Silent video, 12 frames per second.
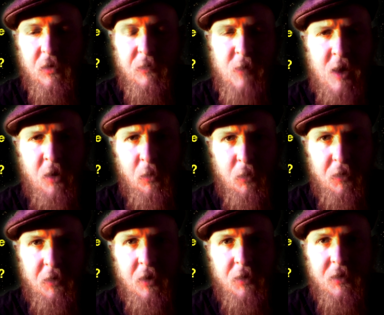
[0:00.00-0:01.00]
the final
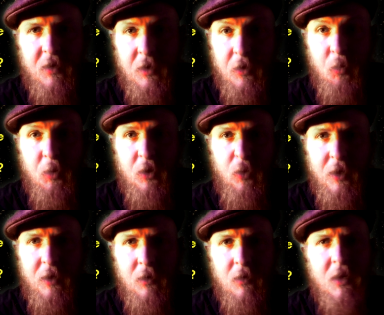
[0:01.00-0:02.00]
result a little bit
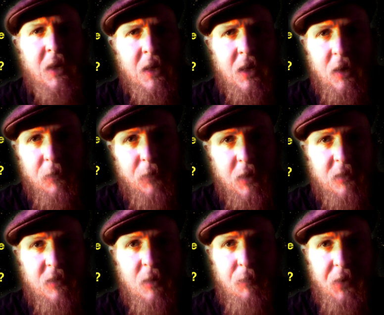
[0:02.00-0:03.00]
quicker if that's
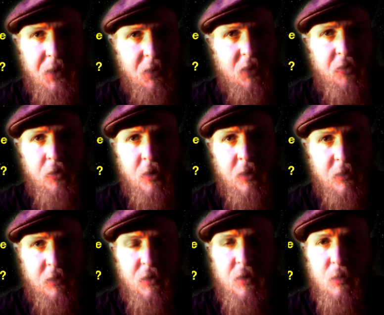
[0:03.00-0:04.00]
something that you're
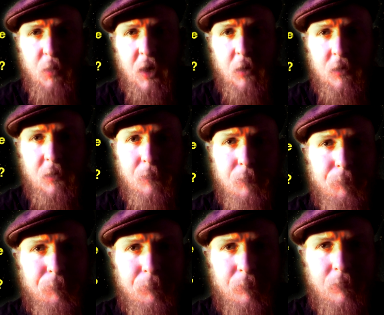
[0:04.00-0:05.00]
concerned about.
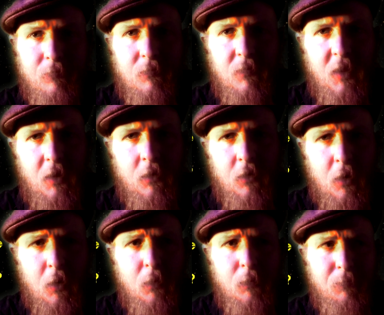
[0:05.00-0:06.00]

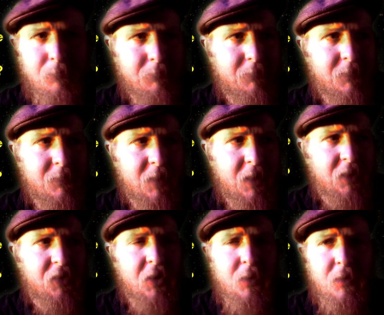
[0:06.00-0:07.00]
So
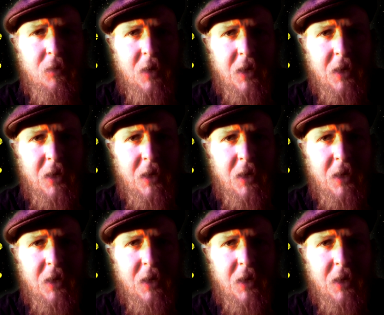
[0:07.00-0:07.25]
in total,